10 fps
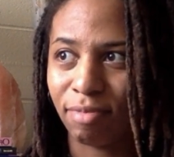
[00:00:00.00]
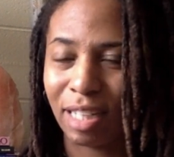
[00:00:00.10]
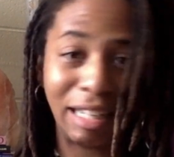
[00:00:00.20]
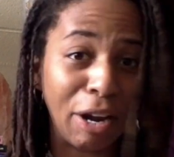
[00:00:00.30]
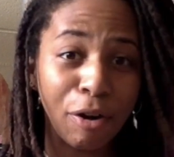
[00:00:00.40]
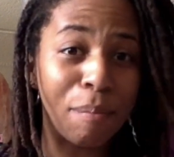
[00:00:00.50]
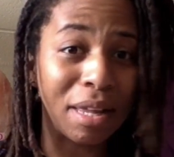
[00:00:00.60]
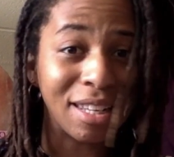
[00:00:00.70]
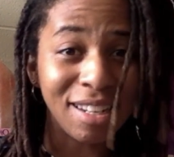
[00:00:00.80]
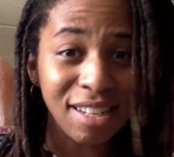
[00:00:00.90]
clair
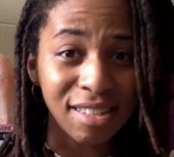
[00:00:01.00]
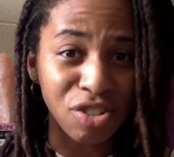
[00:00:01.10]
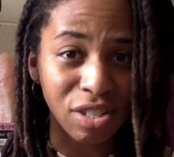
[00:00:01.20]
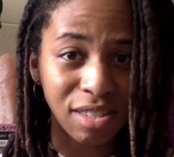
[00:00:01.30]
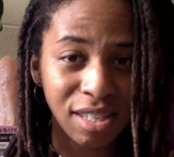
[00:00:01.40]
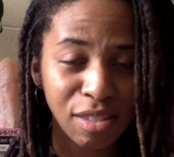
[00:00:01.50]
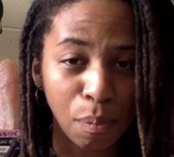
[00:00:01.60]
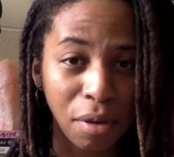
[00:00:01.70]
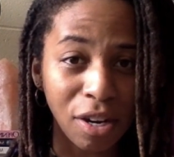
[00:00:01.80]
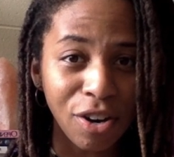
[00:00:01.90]
abilities just
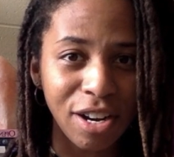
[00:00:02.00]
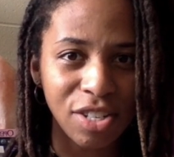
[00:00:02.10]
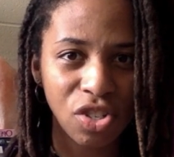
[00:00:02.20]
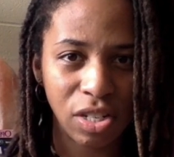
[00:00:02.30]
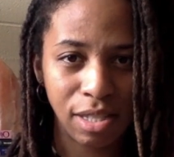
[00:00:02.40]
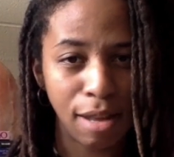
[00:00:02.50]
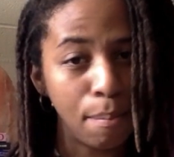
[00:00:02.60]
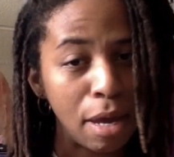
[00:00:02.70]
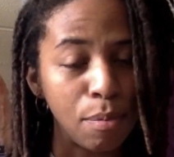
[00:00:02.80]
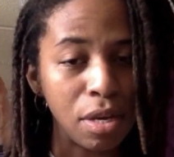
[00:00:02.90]
disappeared. It's just that
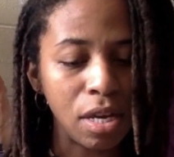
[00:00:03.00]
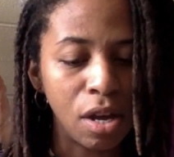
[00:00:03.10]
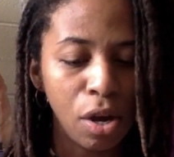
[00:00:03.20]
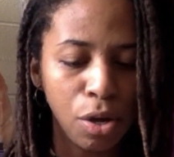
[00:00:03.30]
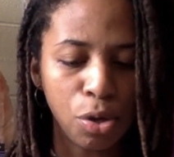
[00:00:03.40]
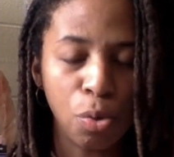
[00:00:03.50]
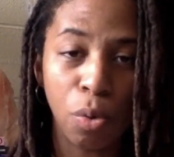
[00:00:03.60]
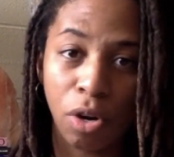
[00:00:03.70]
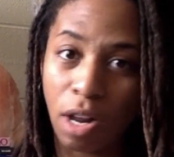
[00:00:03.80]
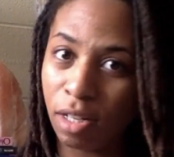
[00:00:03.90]
maybe you
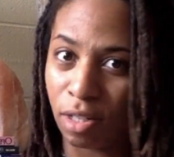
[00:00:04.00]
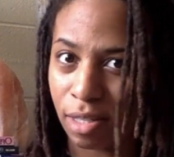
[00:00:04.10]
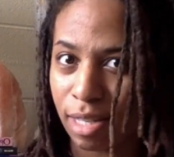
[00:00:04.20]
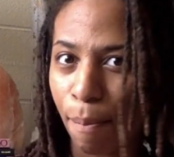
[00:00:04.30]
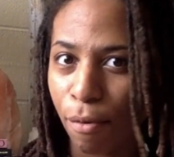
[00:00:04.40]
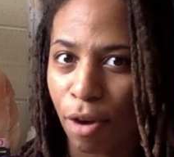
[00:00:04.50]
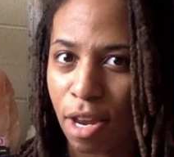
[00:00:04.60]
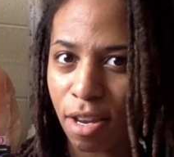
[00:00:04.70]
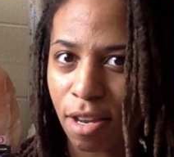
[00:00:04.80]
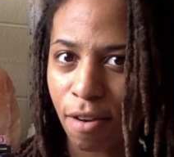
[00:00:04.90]
were a little
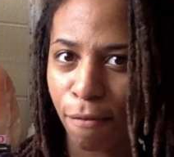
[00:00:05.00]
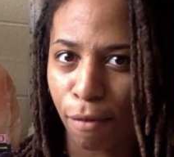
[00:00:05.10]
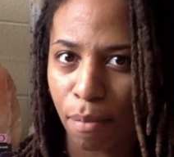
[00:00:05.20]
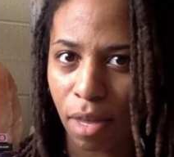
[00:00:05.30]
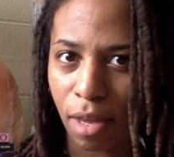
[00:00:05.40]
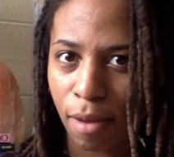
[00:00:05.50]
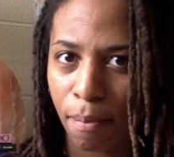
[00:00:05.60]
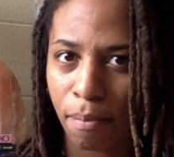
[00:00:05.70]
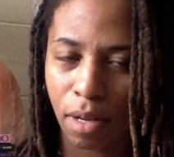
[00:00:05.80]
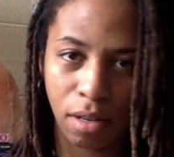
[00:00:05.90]
separated from
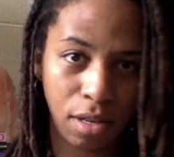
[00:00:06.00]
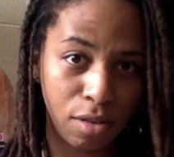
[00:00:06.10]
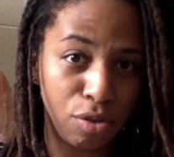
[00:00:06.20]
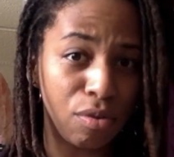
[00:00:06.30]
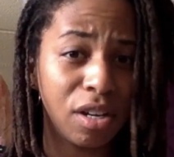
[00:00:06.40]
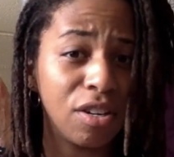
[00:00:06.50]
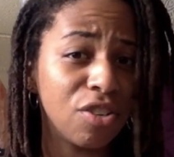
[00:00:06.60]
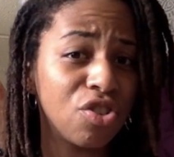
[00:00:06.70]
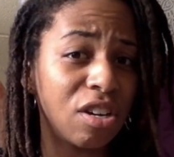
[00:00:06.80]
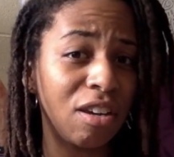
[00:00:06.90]
them due to
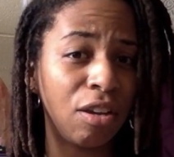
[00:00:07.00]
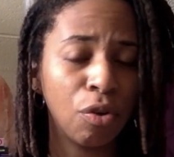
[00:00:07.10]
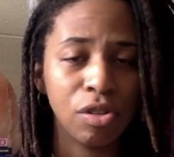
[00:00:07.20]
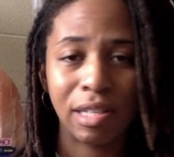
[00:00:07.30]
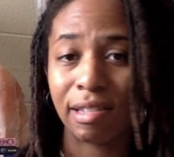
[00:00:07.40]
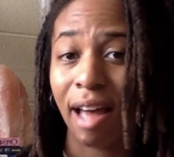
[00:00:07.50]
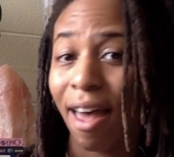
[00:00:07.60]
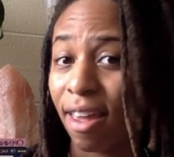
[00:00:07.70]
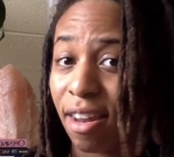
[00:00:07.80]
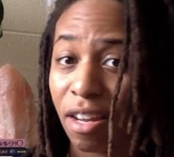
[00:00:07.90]
conditioning or
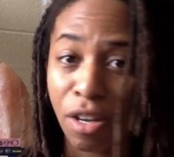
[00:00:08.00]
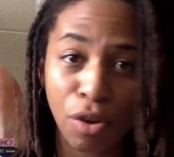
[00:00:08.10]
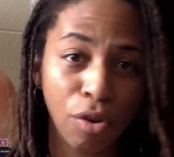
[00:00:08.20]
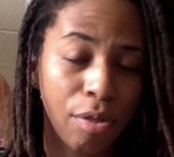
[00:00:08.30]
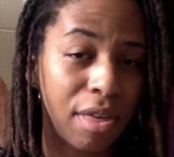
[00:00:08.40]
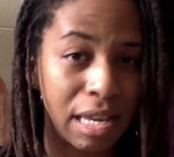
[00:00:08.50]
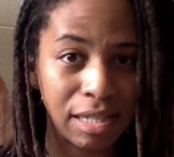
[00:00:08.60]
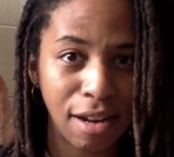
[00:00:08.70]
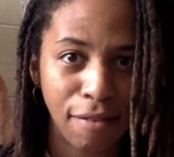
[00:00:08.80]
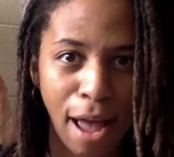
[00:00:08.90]
society or things
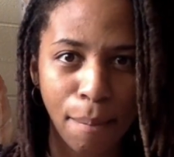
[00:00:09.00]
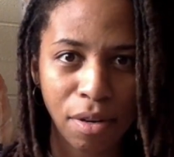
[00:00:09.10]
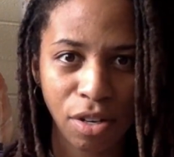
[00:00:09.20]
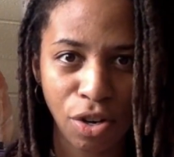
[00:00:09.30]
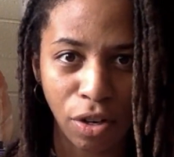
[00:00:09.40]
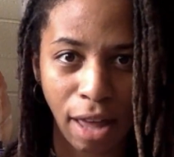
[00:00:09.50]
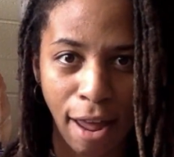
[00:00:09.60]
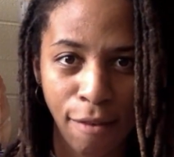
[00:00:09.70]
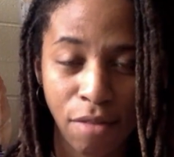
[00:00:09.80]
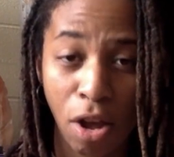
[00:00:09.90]
that have happened in your
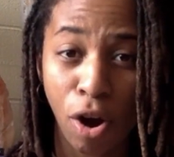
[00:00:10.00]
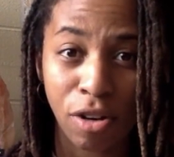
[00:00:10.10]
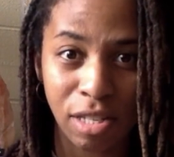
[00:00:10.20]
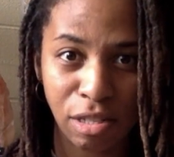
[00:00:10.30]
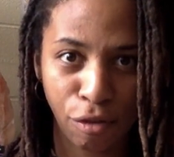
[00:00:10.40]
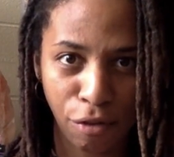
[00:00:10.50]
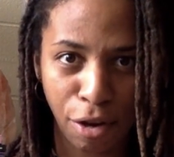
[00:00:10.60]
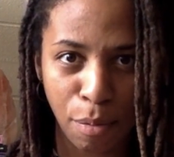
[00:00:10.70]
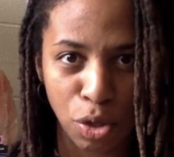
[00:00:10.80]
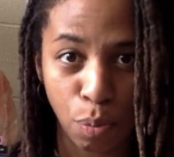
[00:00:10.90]
life. They are still very
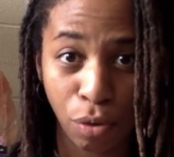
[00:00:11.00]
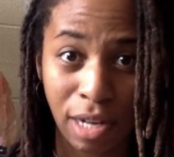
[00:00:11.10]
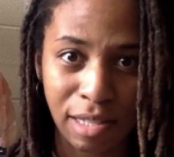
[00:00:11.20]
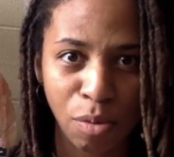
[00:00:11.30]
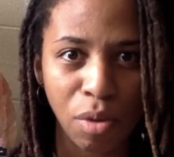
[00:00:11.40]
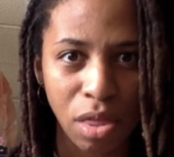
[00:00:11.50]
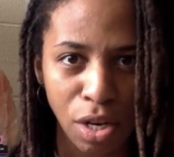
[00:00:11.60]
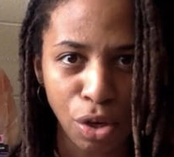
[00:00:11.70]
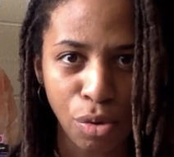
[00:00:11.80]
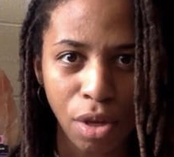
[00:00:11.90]
much present within
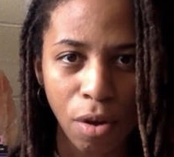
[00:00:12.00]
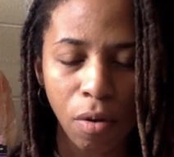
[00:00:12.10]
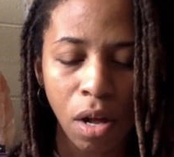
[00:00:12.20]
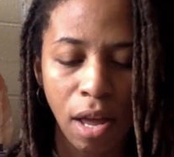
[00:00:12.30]
you though.